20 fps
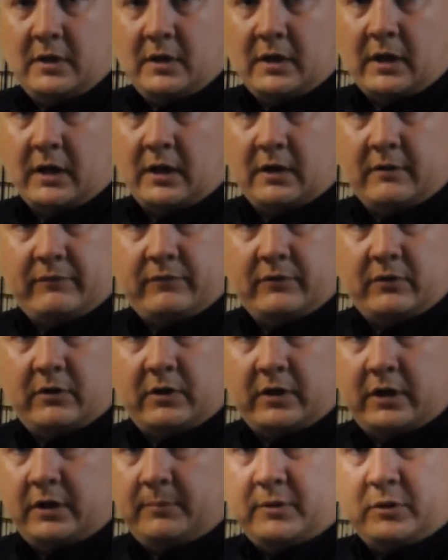And if uh,
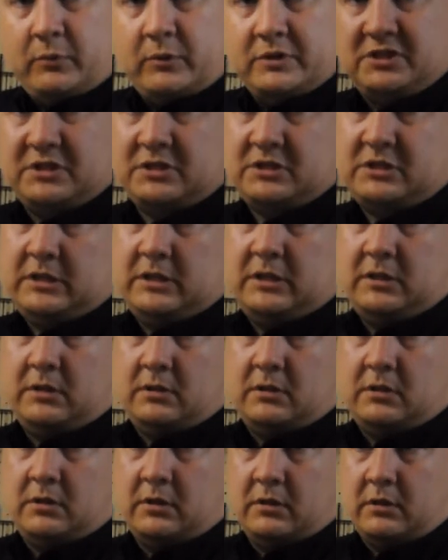anybody wants to see
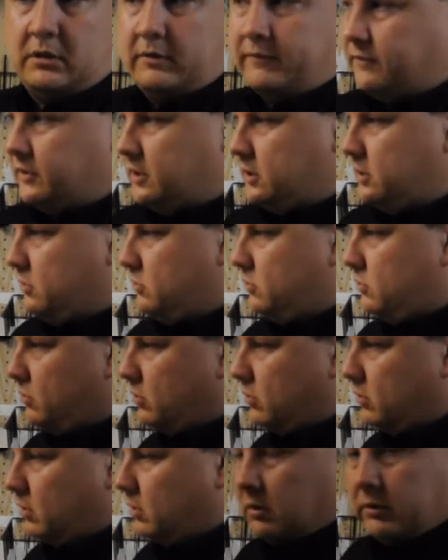uh, a video
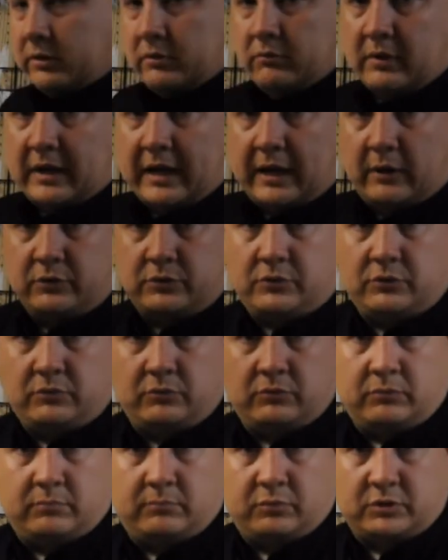or how
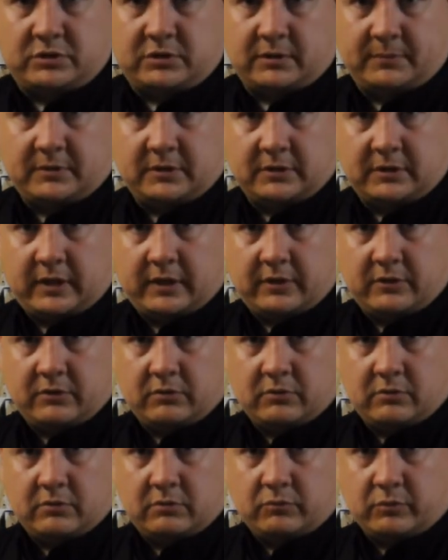to put something
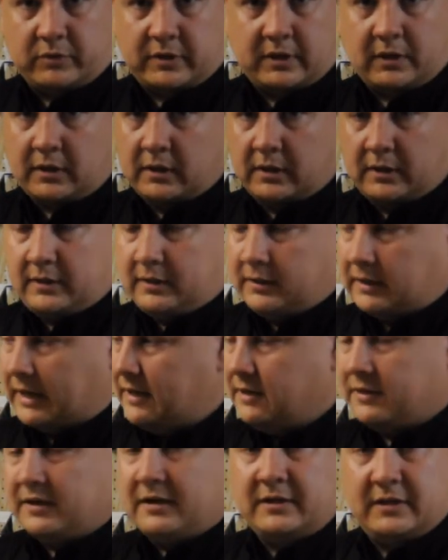together with any,
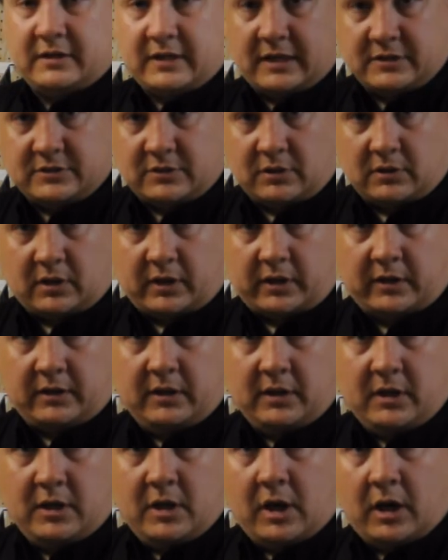anything in the Daystar line,
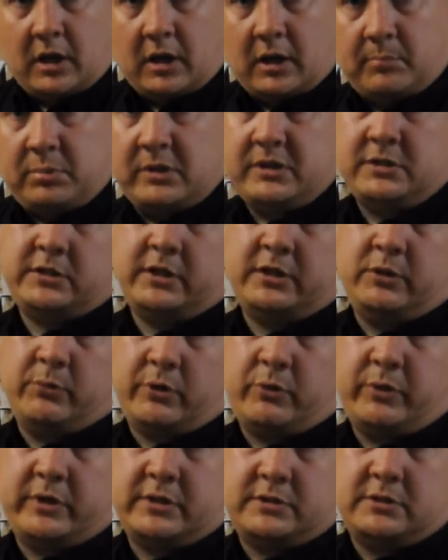uh, please send your
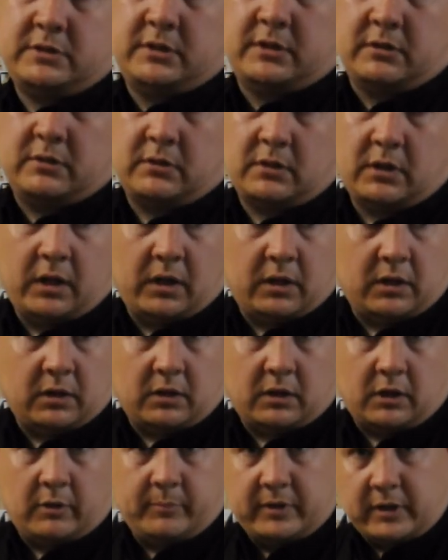requests in, and uh,
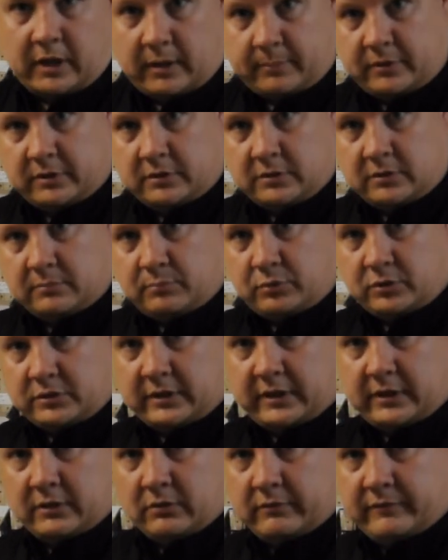I'll be happy to put
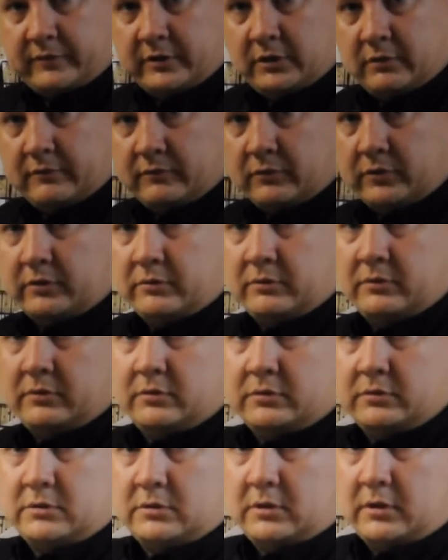together a video for you
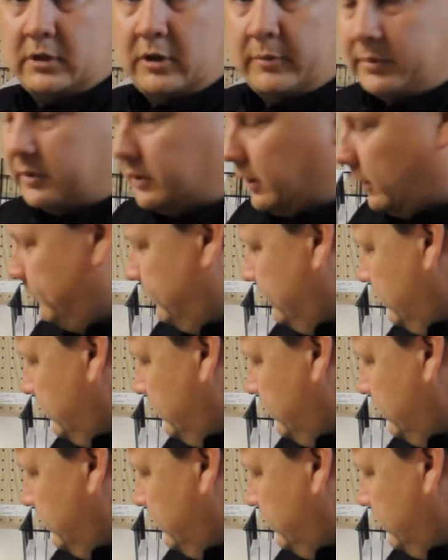to help you out.